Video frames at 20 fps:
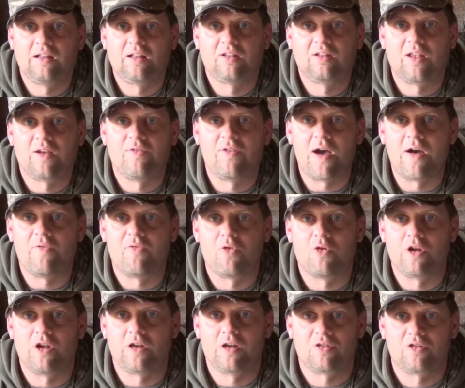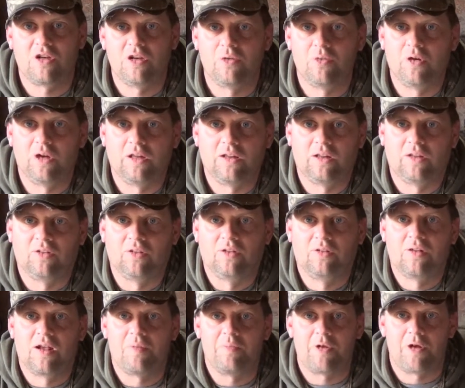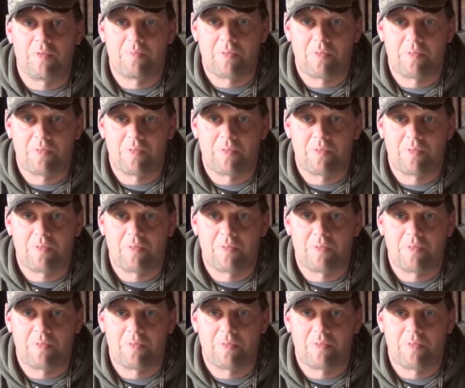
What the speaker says: the stuff out for you, and I'll show you what it is. I'll be right